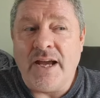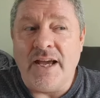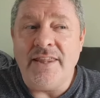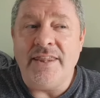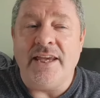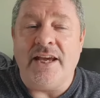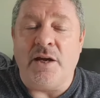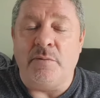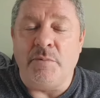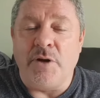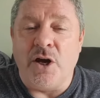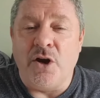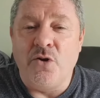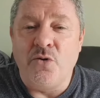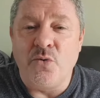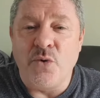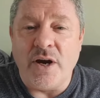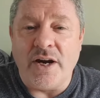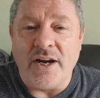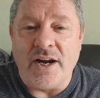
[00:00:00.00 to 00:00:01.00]
I think it'd be a
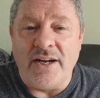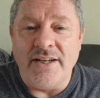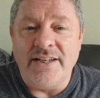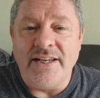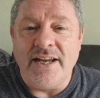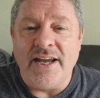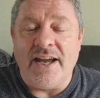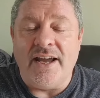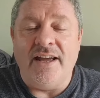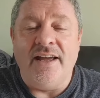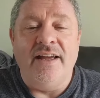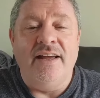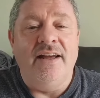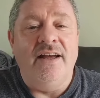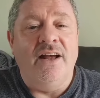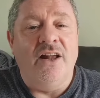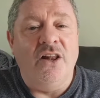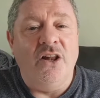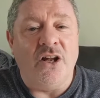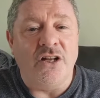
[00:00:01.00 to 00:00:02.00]
great idea.
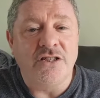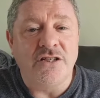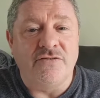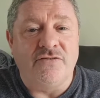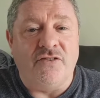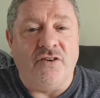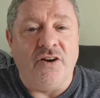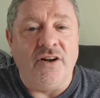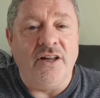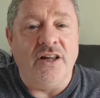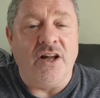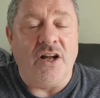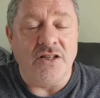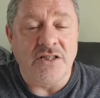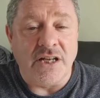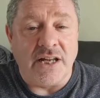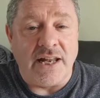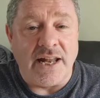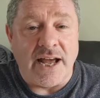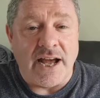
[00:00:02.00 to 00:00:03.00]
Lots of fun,
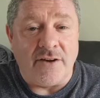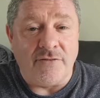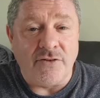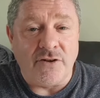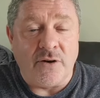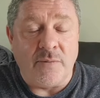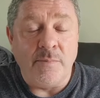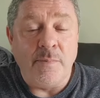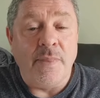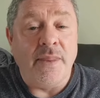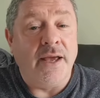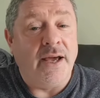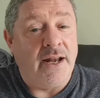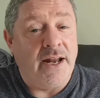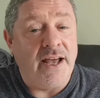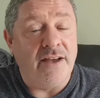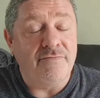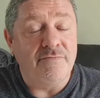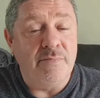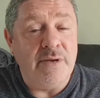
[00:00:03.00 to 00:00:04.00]
lots of laughter,
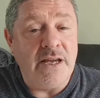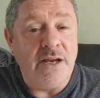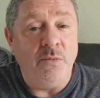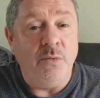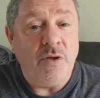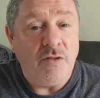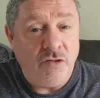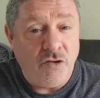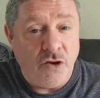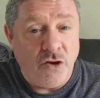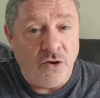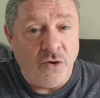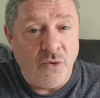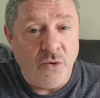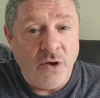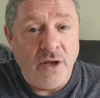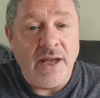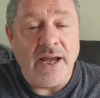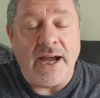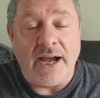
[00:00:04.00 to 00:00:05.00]
and have me with
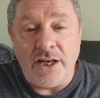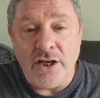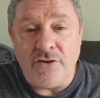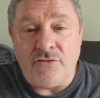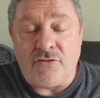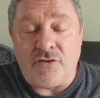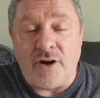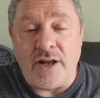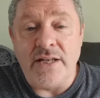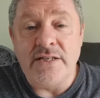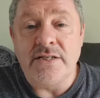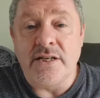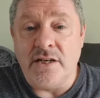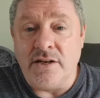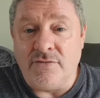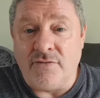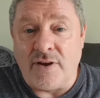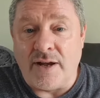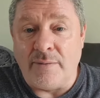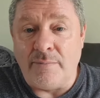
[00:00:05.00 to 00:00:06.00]
you and your friends
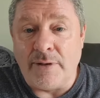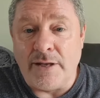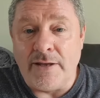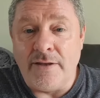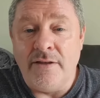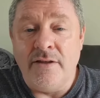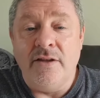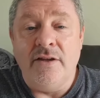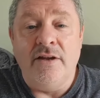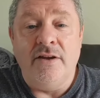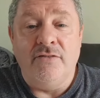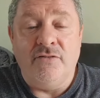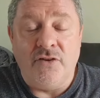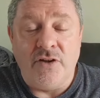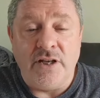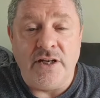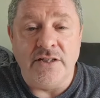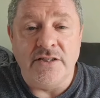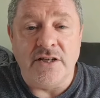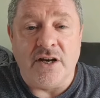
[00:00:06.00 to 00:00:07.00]
and your family
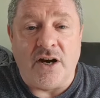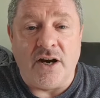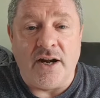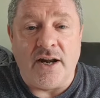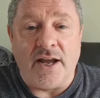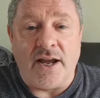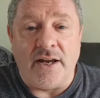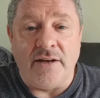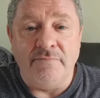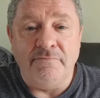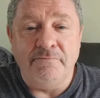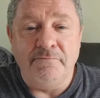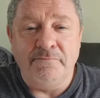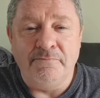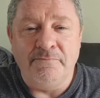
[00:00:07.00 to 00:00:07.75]
for the entire night.